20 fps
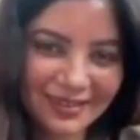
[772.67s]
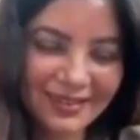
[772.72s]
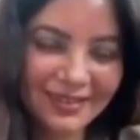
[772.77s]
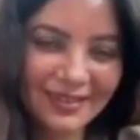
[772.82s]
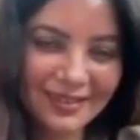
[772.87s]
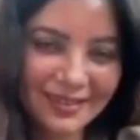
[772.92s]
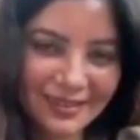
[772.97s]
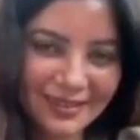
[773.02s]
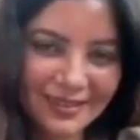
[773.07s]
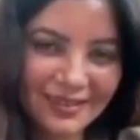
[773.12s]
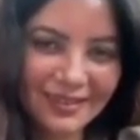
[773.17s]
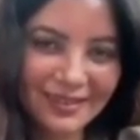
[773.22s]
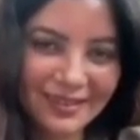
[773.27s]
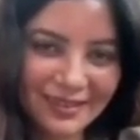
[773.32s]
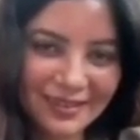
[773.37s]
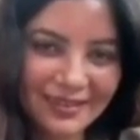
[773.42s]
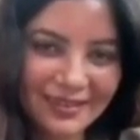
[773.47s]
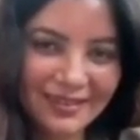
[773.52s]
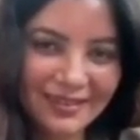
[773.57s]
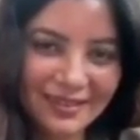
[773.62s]

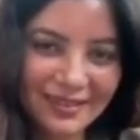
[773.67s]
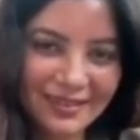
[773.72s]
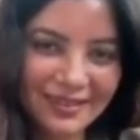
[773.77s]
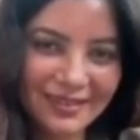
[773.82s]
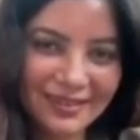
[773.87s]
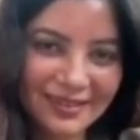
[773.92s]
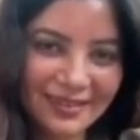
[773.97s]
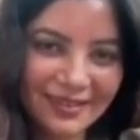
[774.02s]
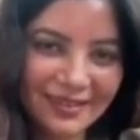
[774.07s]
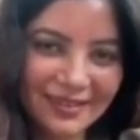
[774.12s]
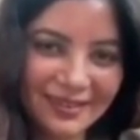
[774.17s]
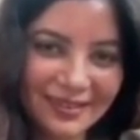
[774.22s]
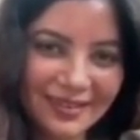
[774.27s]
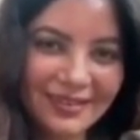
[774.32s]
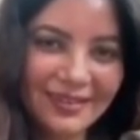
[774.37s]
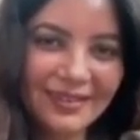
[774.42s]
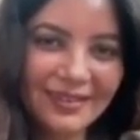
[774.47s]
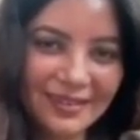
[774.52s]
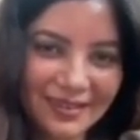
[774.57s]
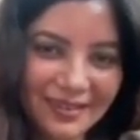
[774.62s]

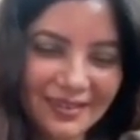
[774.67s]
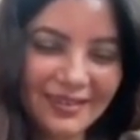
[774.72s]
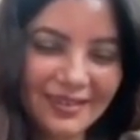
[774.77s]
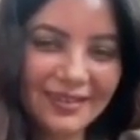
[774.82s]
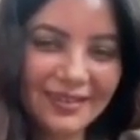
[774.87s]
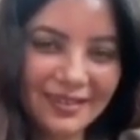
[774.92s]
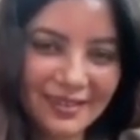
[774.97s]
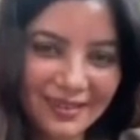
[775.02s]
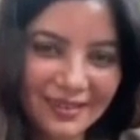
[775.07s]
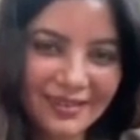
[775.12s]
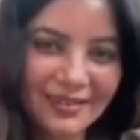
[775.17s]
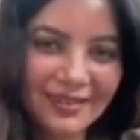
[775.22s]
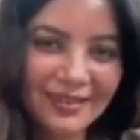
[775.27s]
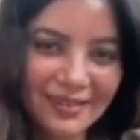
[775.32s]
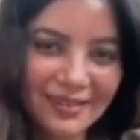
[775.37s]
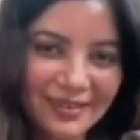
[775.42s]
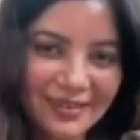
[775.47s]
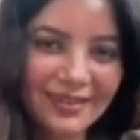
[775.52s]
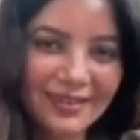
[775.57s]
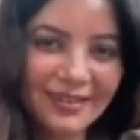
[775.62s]

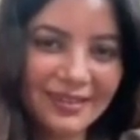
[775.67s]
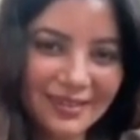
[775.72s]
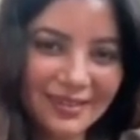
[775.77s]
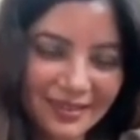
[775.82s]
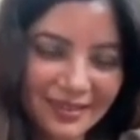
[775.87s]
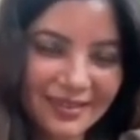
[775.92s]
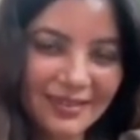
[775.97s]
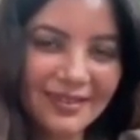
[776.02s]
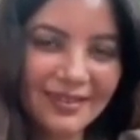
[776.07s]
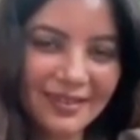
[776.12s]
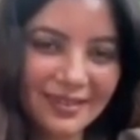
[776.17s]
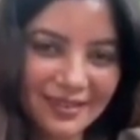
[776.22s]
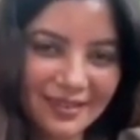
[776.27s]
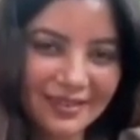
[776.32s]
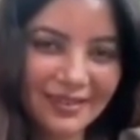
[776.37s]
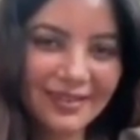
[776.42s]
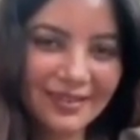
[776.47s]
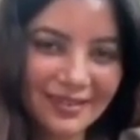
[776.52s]
(not speaking)